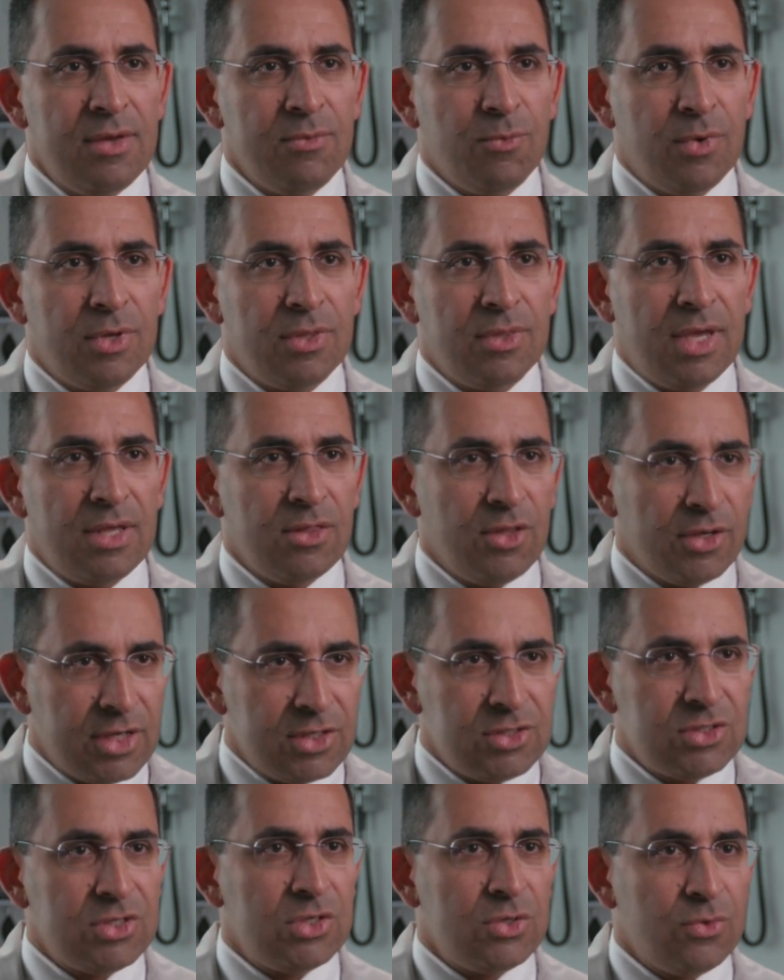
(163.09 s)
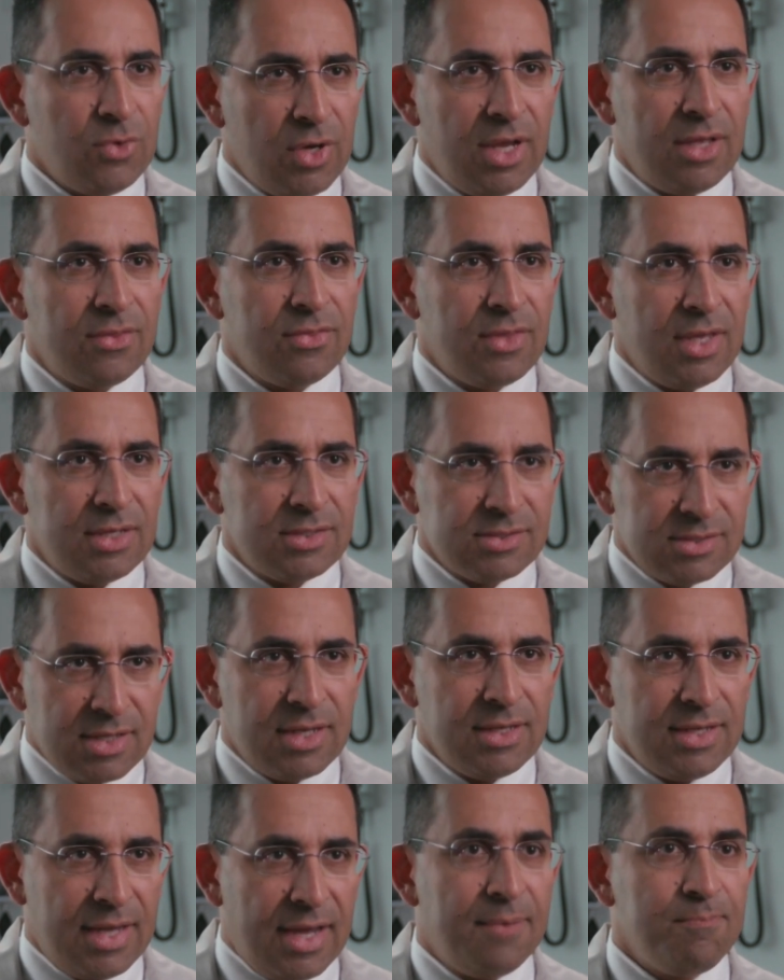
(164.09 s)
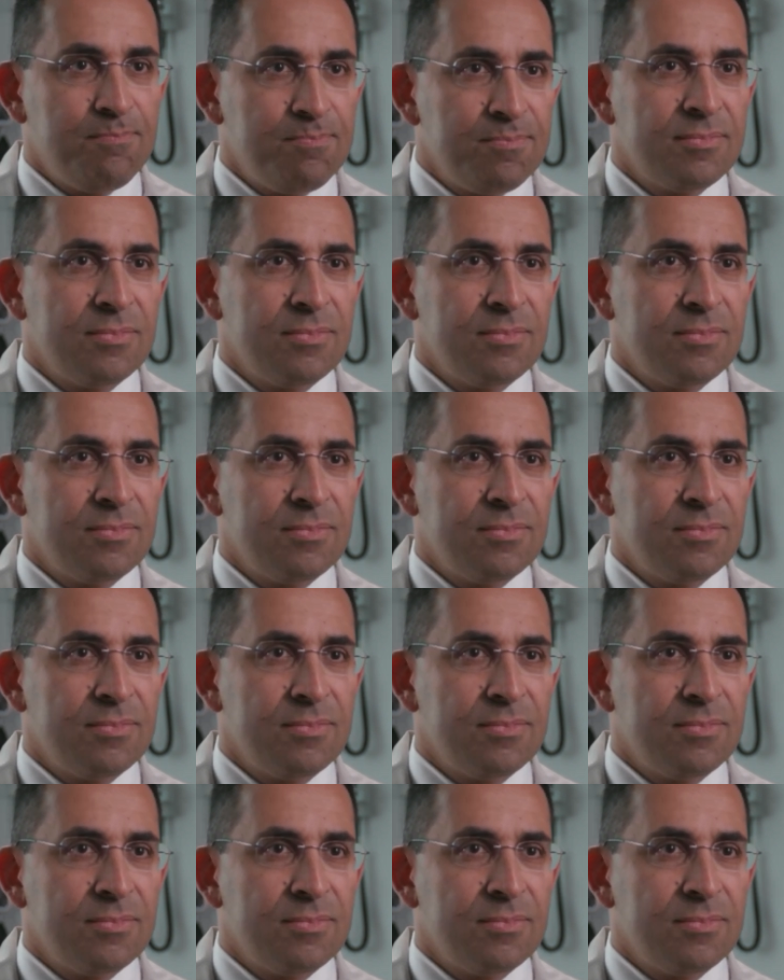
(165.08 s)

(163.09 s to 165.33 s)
when they look at you and they say, yeah,